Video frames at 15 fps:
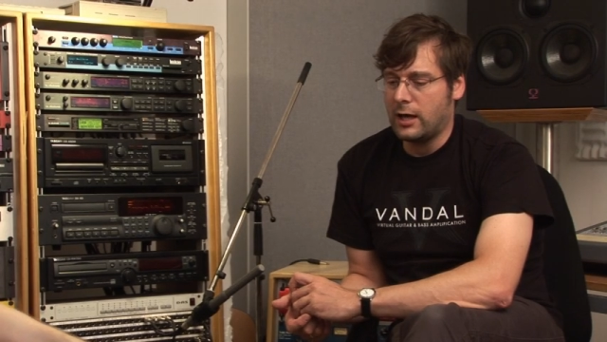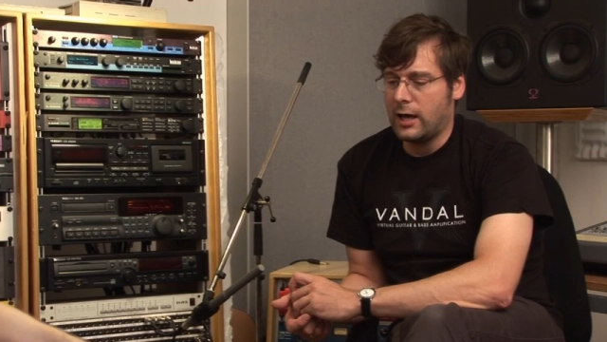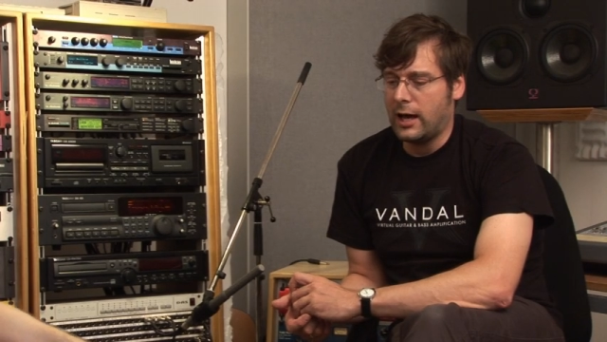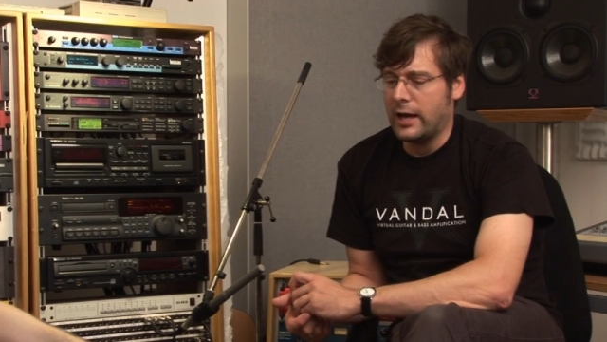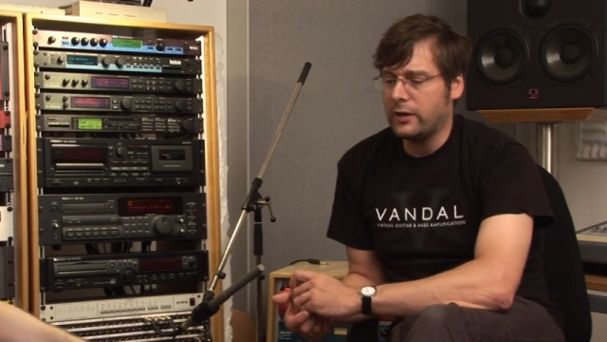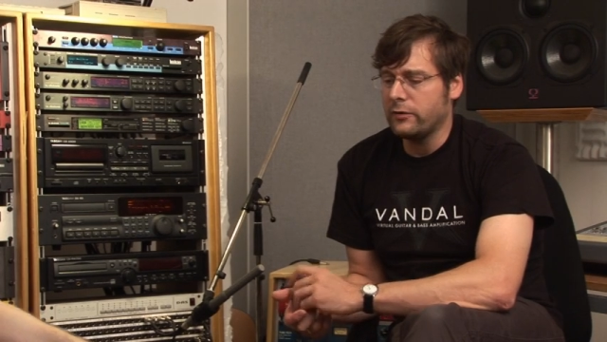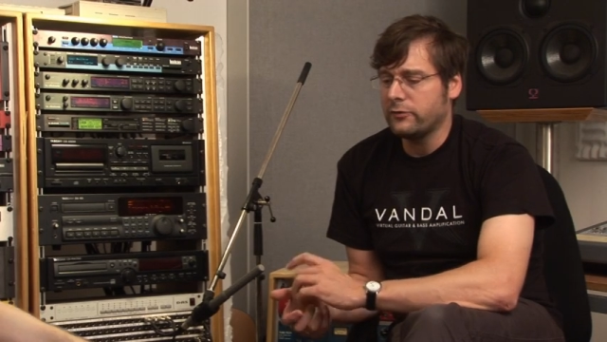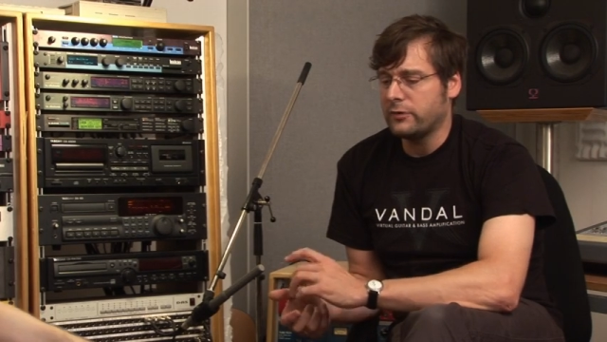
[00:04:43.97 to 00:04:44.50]

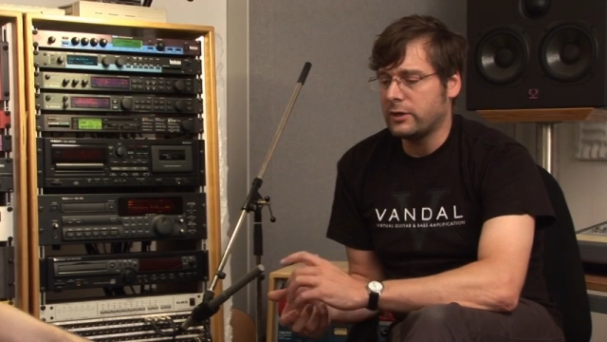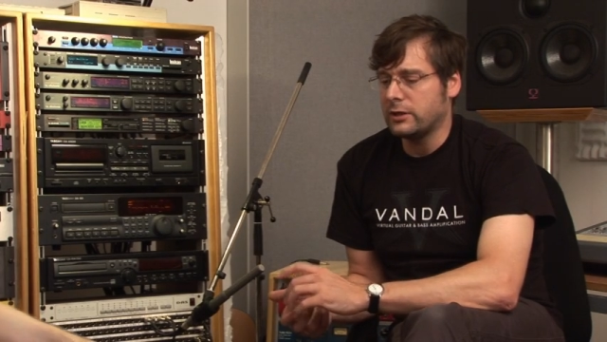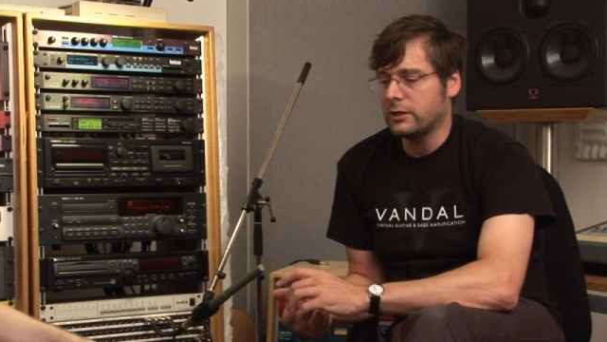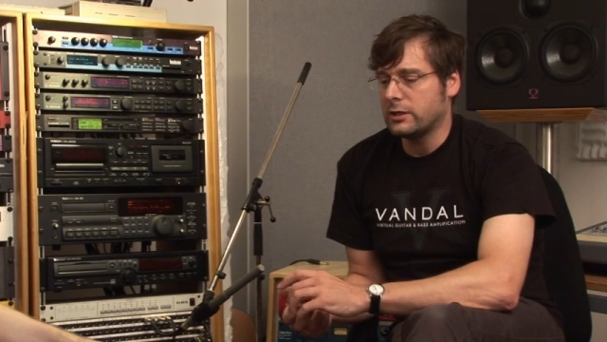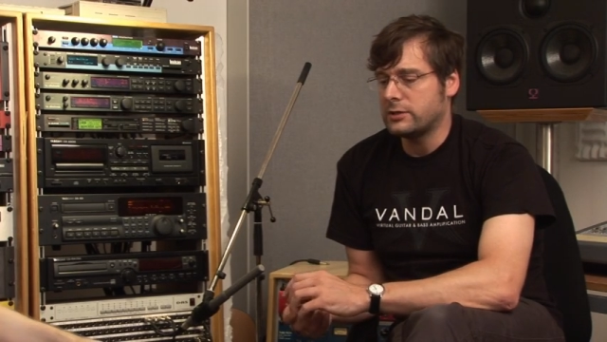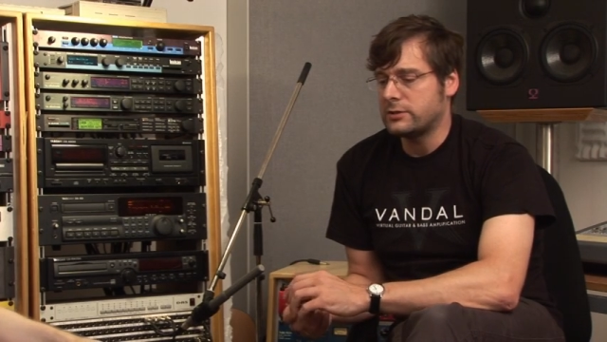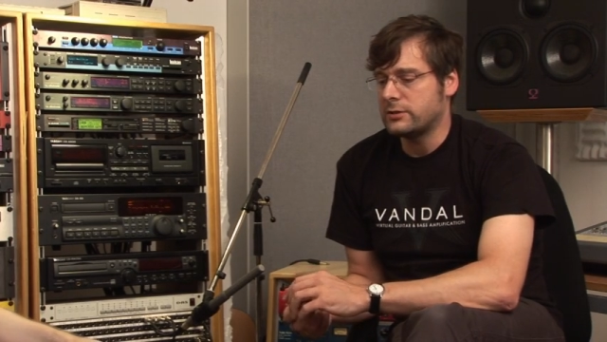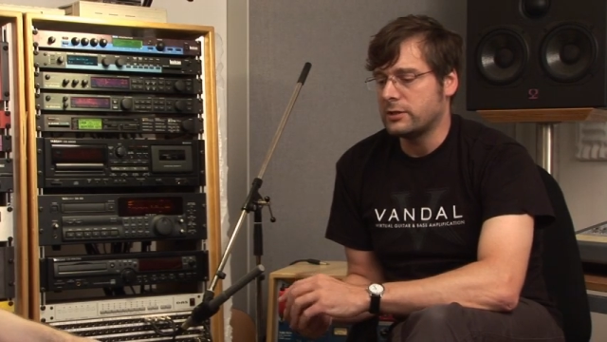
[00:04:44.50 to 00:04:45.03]
I don't think
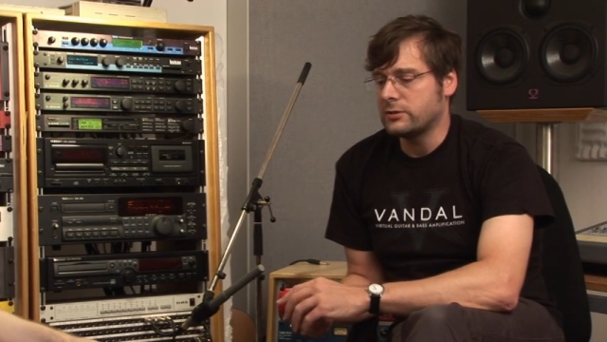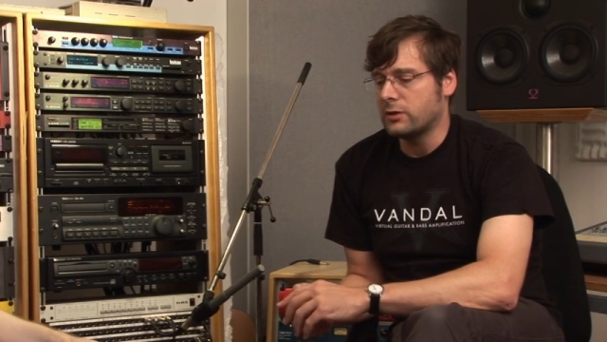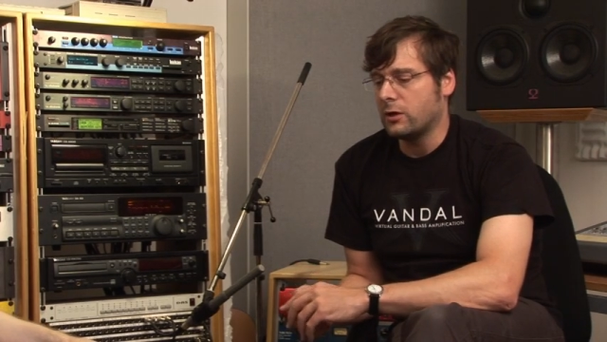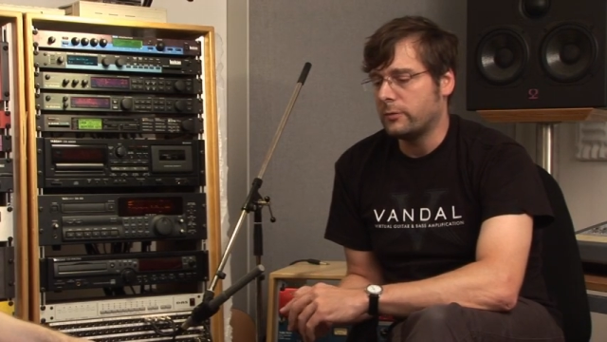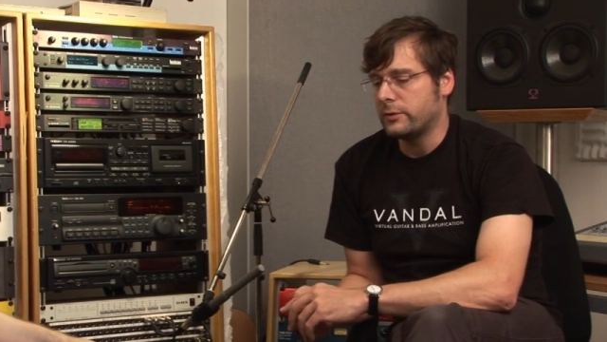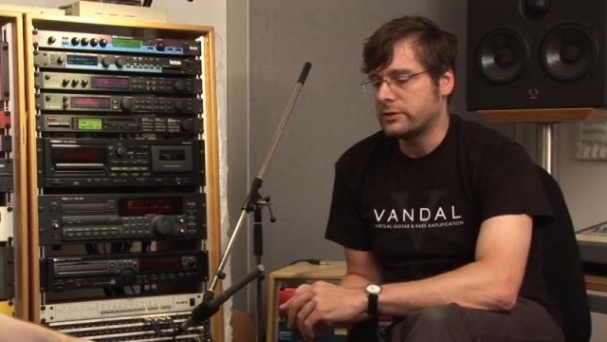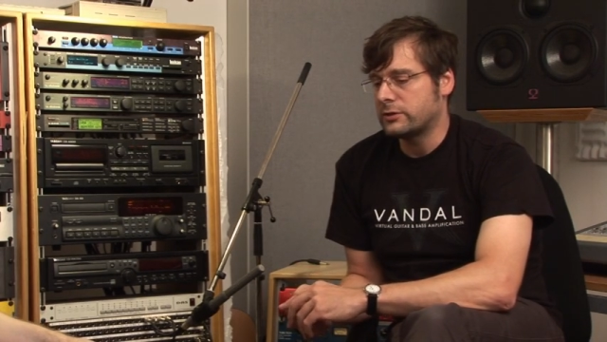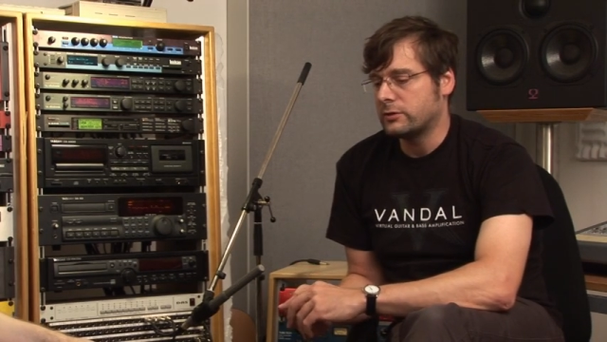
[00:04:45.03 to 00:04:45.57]
it's
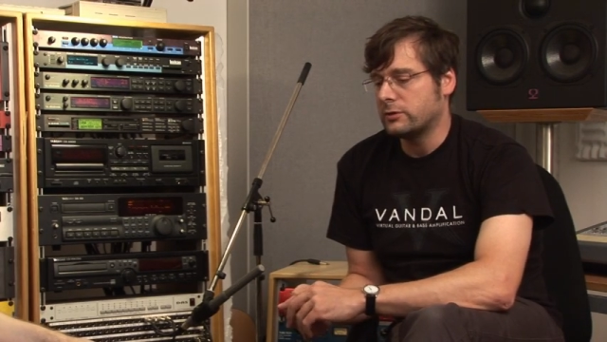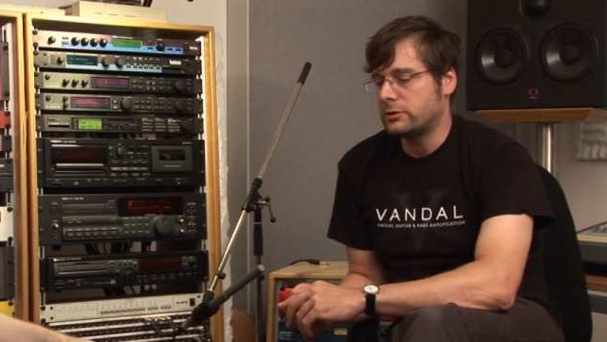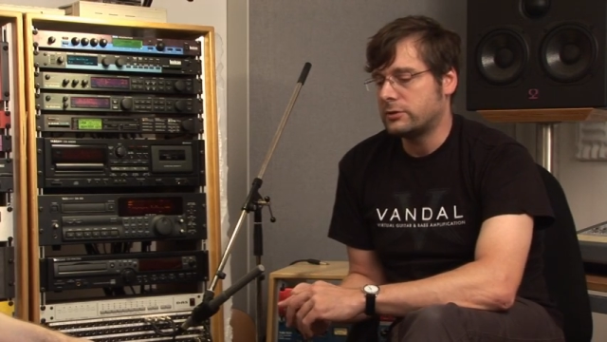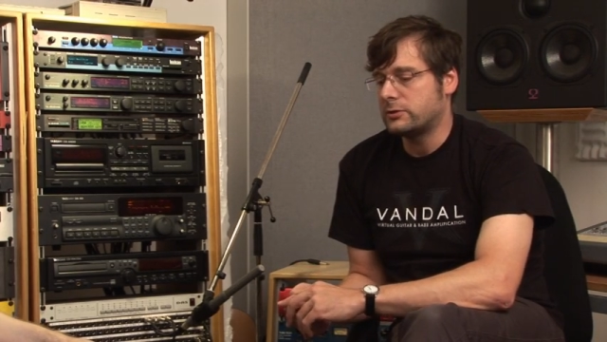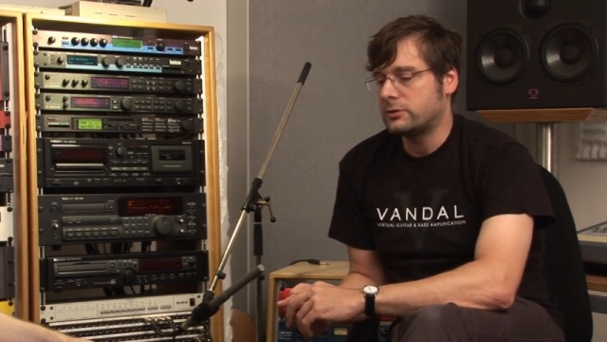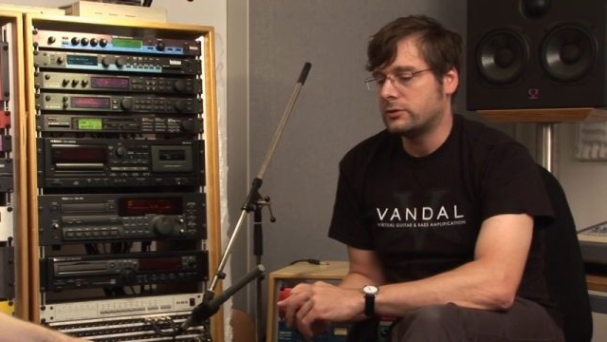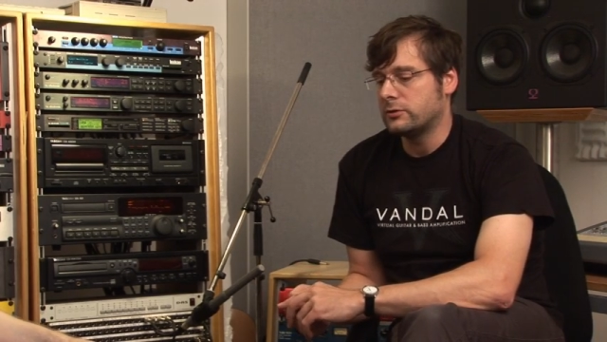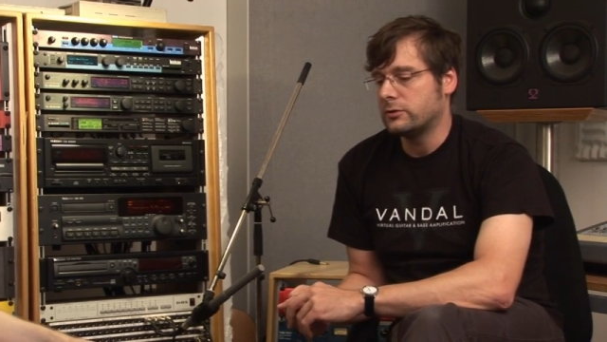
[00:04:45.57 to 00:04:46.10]
always good
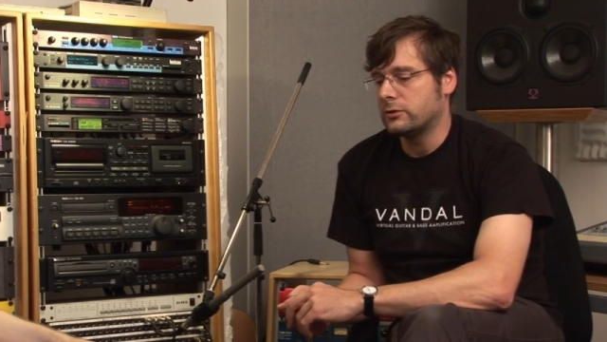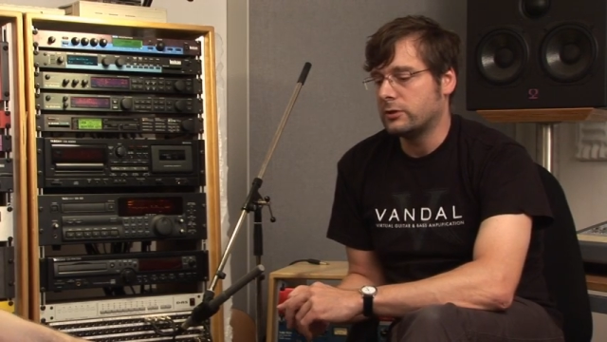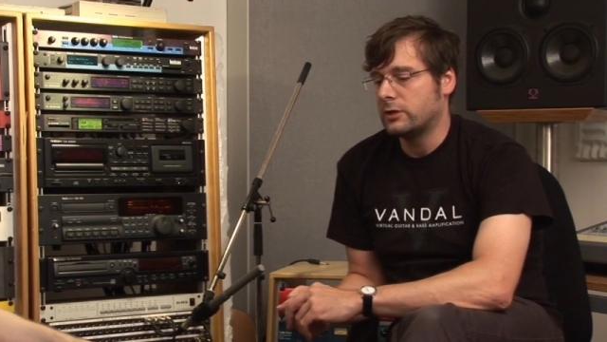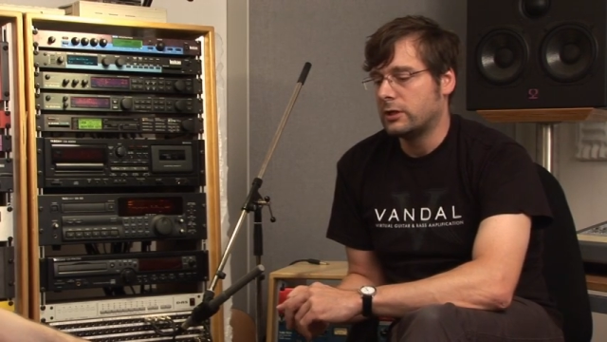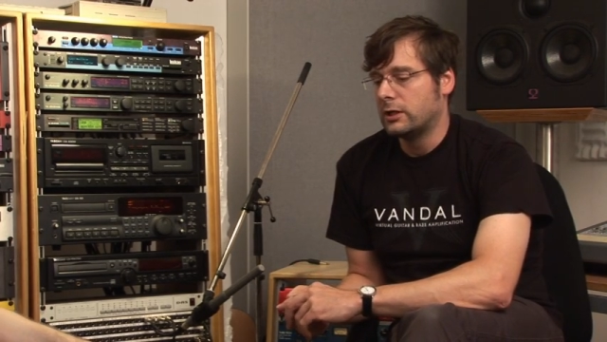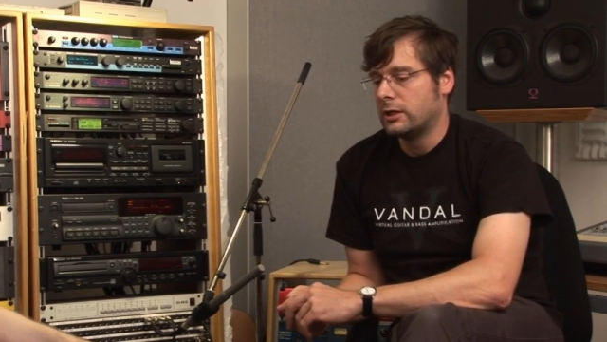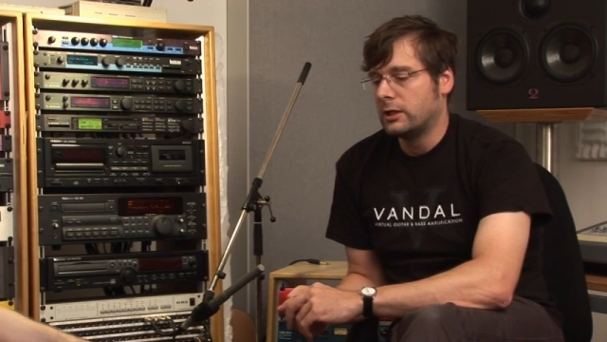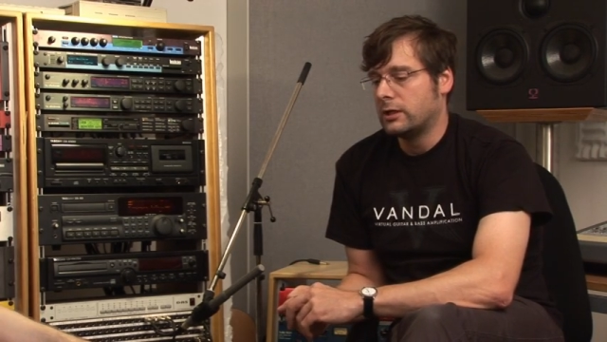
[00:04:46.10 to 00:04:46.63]
to